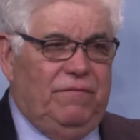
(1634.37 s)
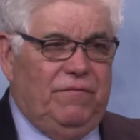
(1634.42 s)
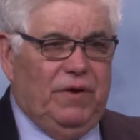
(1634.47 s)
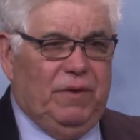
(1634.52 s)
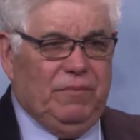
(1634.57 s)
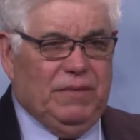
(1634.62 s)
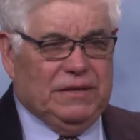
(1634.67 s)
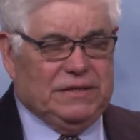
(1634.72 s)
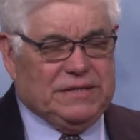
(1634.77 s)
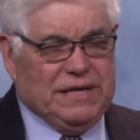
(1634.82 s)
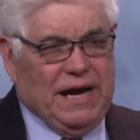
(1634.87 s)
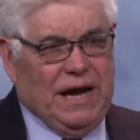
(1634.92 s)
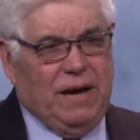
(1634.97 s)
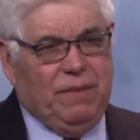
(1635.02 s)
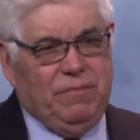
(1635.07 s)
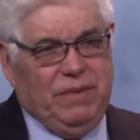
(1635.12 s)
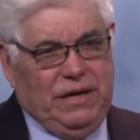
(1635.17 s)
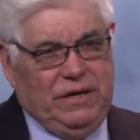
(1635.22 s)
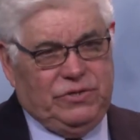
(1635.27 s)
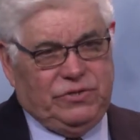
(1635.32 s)
from the
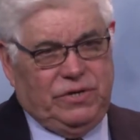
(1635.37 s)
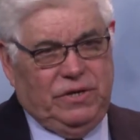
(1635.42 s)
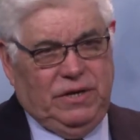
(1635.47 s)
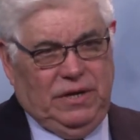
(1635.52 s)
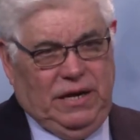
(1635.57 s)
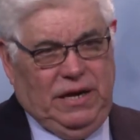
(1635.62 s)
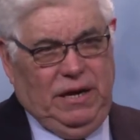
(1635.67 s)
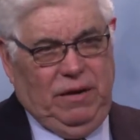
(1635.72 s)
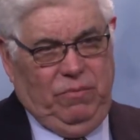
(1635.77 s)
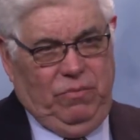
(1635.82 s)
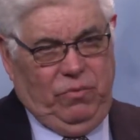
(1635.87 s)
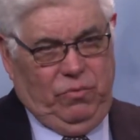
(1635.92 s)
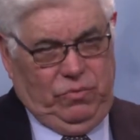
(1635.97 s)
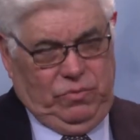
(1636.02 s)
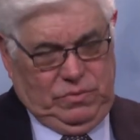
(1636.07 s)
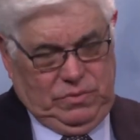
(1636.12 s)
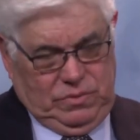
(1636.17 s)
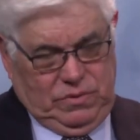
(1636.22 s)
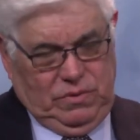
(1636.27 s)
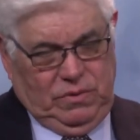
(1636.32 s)
time he he
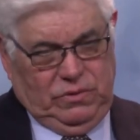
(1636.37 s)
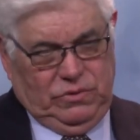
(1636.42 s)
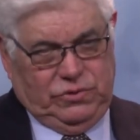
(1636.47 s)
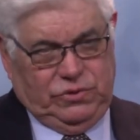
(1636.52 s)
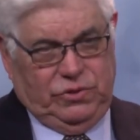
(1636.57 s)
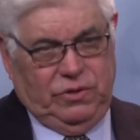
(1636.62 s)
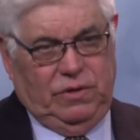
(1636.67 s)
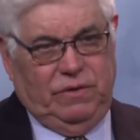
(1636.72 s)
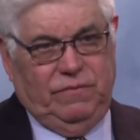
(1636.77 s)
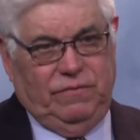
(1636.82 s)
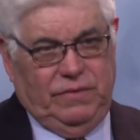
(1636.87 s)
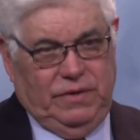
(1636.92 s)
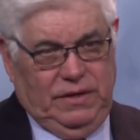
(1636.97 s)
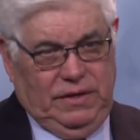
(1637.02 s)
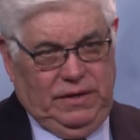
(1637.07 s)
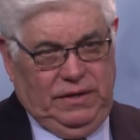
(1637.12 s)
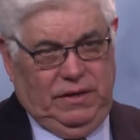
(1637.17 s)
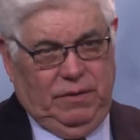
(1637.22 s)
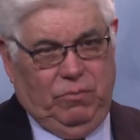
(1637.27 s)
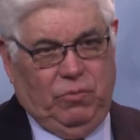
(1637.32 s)
served
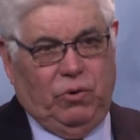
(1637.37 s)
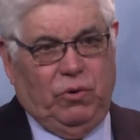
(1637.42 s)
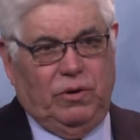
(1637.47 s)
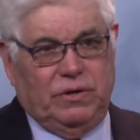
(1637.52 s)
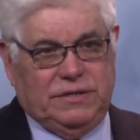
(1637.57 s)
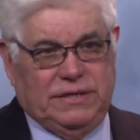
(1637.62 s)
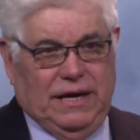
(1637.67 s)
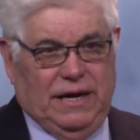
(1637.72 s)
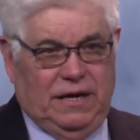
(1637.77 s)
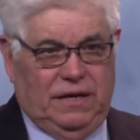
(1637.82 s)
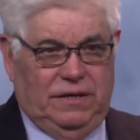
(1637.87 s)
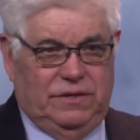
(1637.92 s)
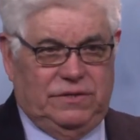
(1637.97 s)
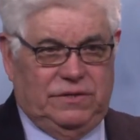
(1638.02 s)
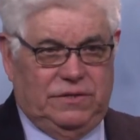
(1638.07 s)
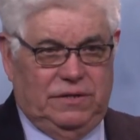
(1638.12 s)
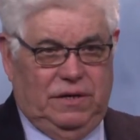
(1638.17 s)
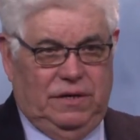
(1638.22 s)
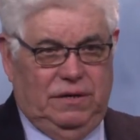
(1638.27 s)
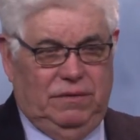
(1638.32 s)
in the Morris
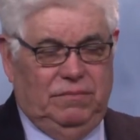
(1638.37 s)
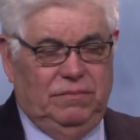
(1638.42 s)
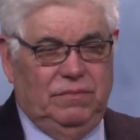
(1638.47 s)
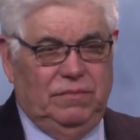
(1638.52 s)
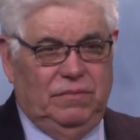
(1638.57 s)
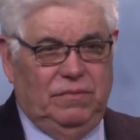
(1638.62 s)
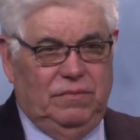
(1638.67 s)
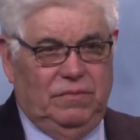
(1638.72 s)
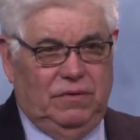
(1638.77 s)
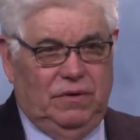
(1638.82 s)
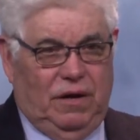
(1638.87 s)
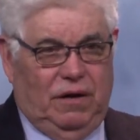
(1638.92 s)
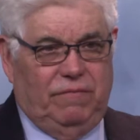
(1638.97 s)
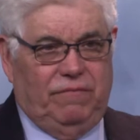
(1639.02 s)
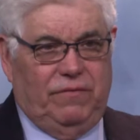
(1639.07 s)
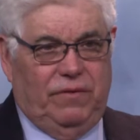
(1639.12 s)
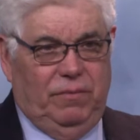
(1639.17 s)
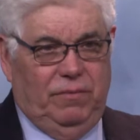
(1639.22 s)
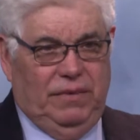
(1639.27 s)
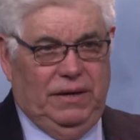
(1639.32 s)
Atlas uh, law
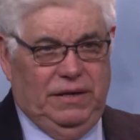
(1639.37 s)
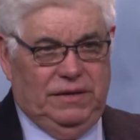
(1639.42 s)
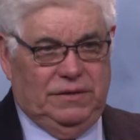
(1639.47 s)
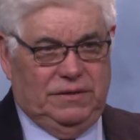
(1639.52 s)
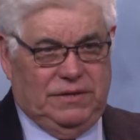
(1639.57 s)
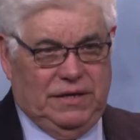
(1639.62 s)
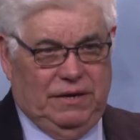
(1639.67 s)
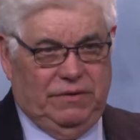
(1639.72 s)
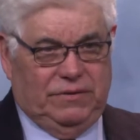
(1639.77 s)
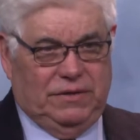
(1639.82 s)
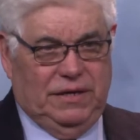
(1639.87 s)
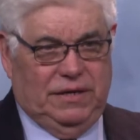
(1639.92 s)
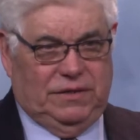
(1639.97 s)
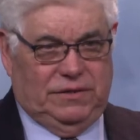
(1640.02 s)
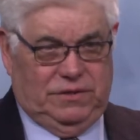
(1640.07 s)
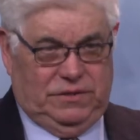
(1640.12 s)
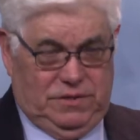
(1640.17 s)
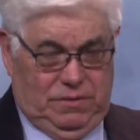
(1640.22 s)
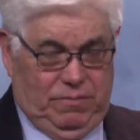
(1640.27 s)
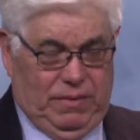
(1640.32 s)
firm in South
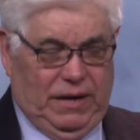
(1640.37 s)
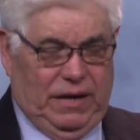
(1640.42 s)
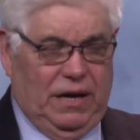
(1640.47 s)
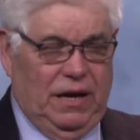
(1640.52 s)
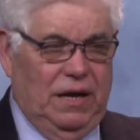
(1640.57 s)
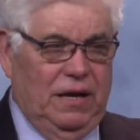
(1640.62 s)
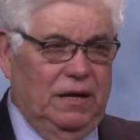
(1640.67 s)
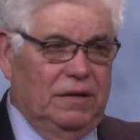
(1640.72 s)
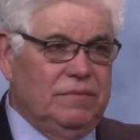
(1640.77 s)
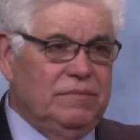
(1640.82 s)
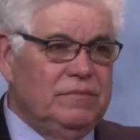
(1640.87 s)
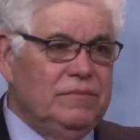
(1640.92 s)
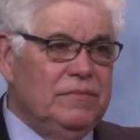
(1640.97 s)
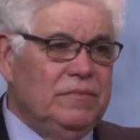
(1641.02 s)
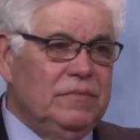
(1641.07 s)
Texas in McAllen,